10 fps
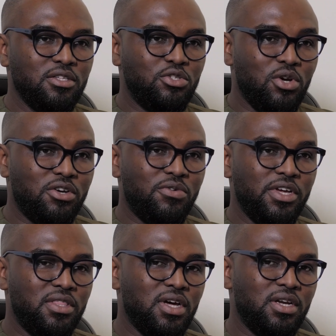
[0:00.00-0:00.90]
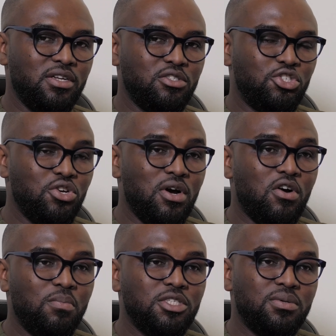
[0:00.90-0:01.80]
to agree that show our
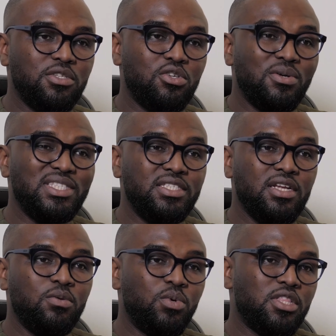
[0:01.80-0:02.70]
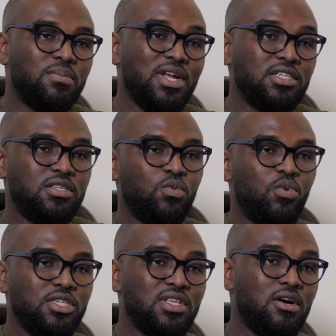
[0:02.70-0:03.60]
commitment towards dealing with plastic
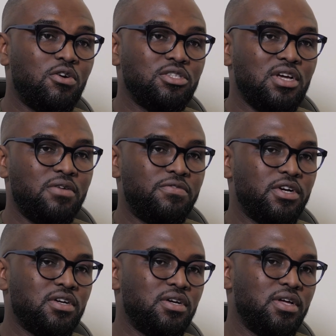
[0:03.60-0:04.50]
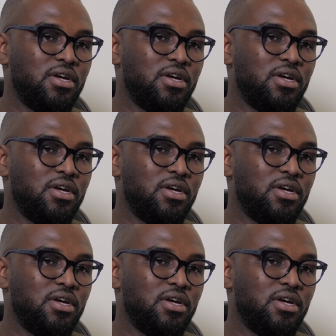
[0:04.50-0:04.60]
waste across Africa.